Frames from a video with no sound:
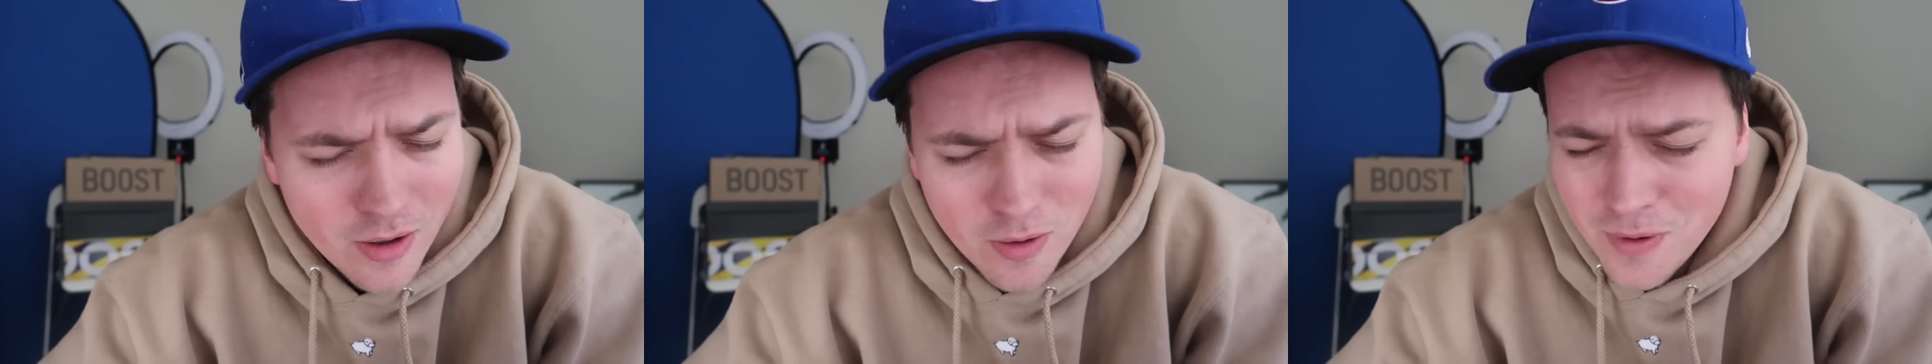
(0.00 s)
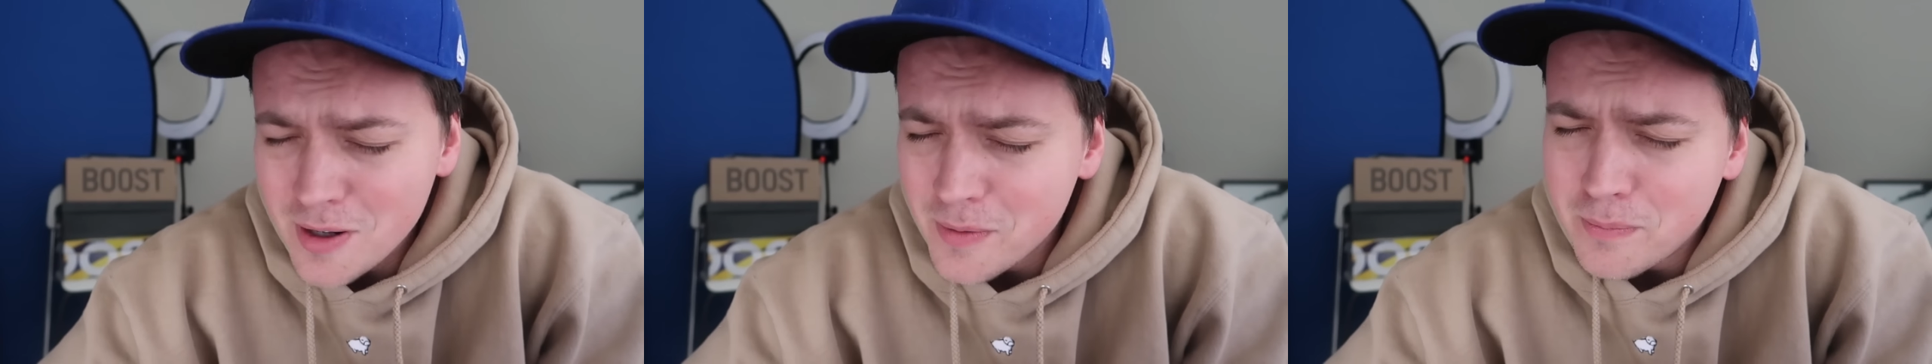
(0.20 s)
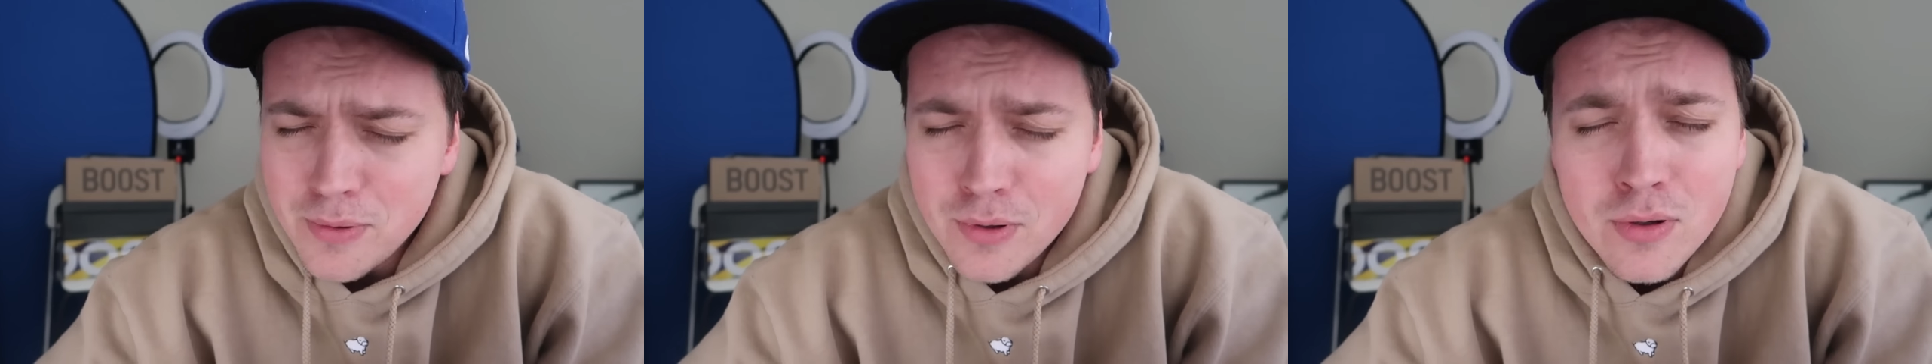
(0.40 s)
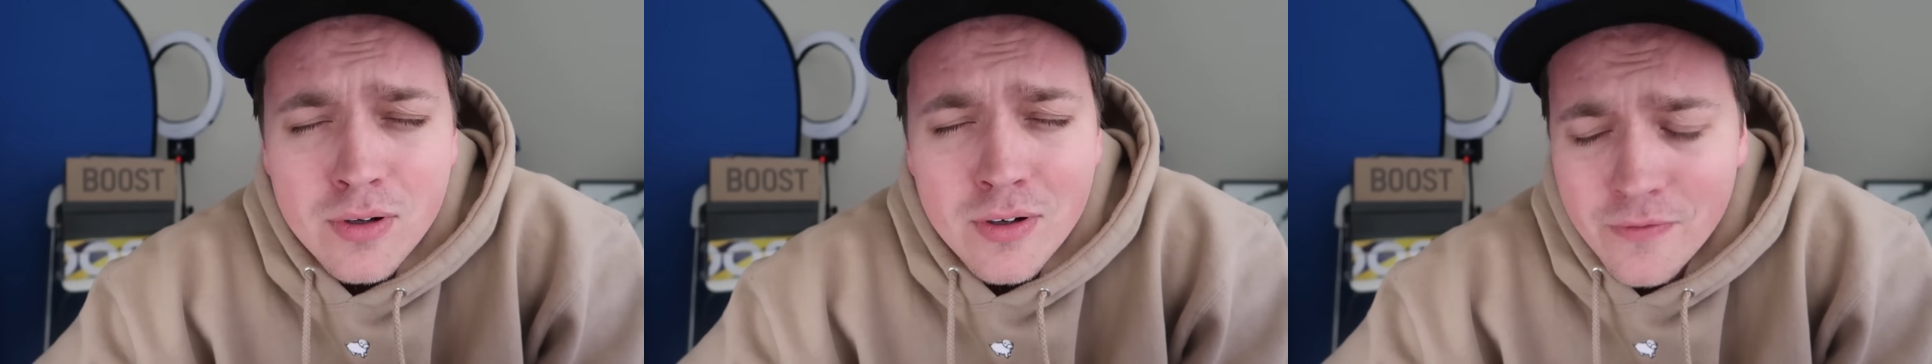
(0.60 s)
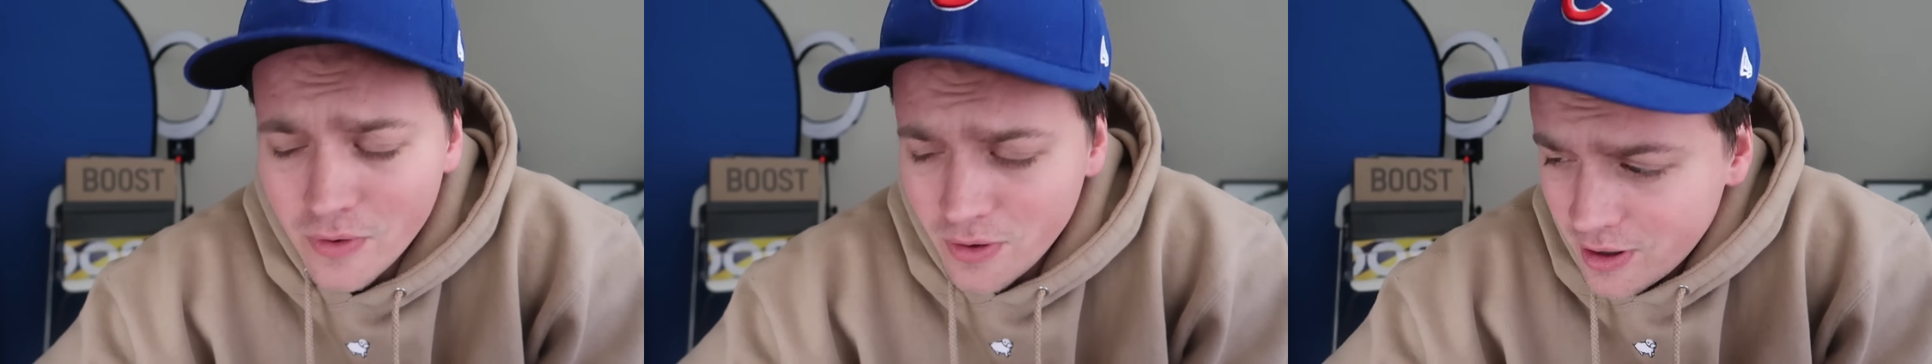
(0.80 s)
Oh, what a
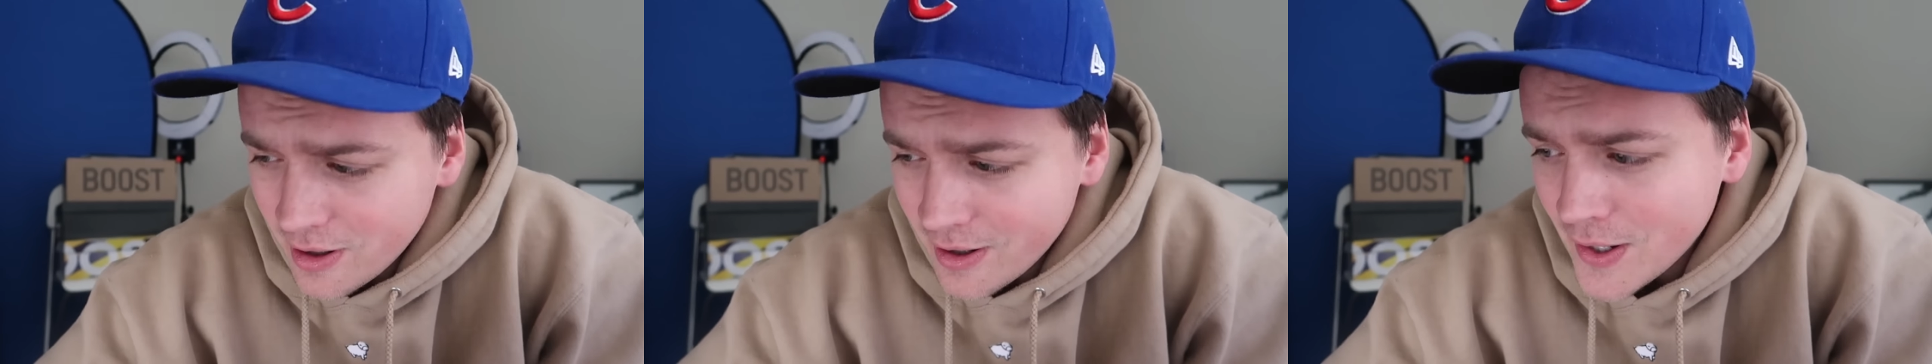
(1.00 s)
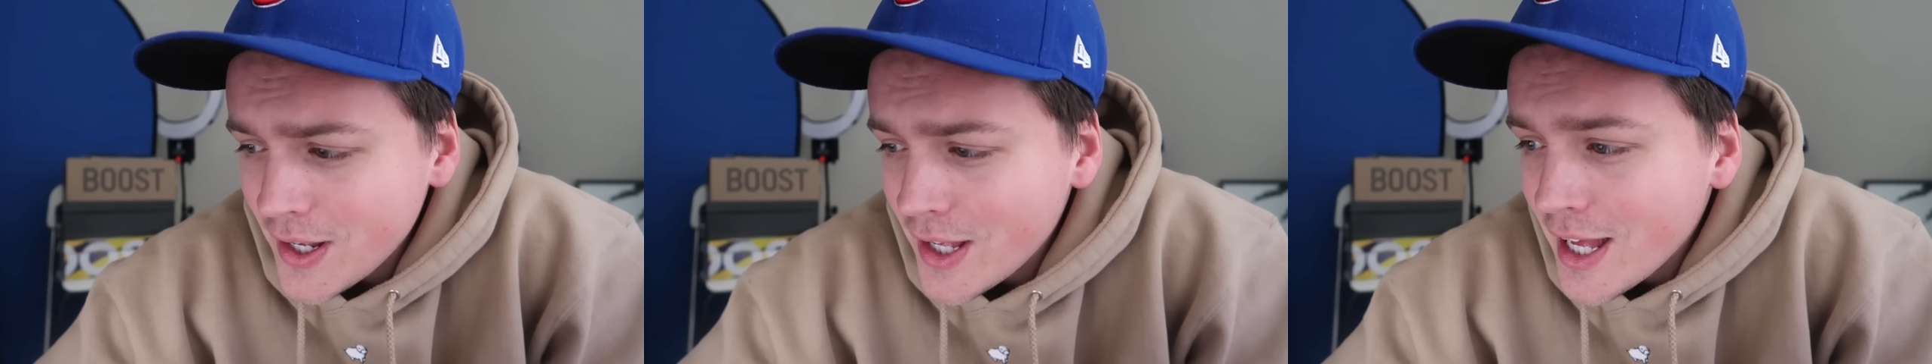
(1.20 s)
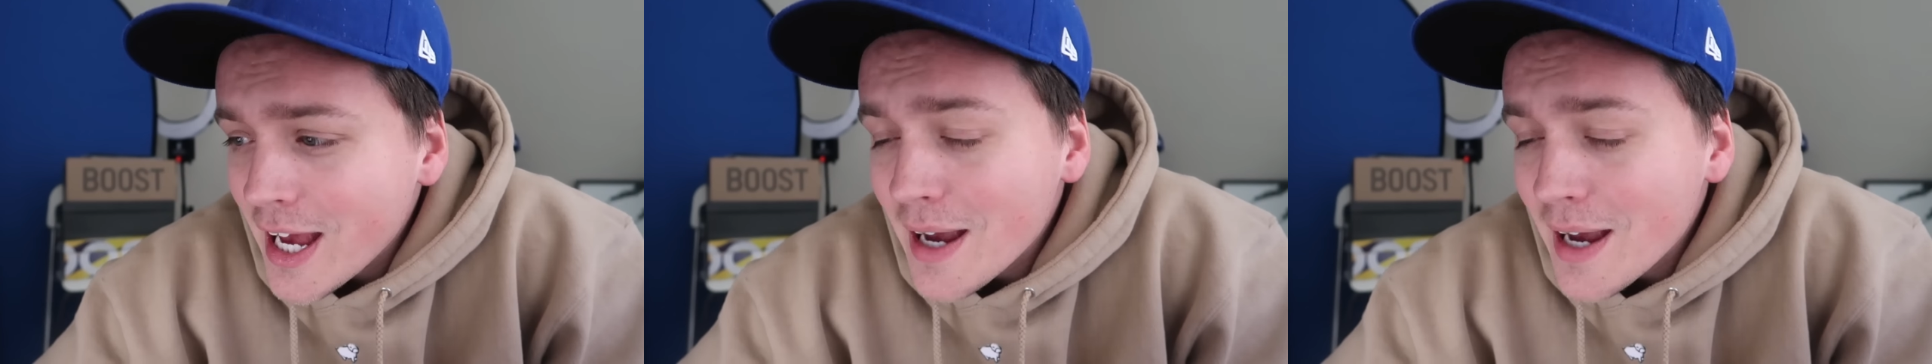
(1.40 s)
beautiful car.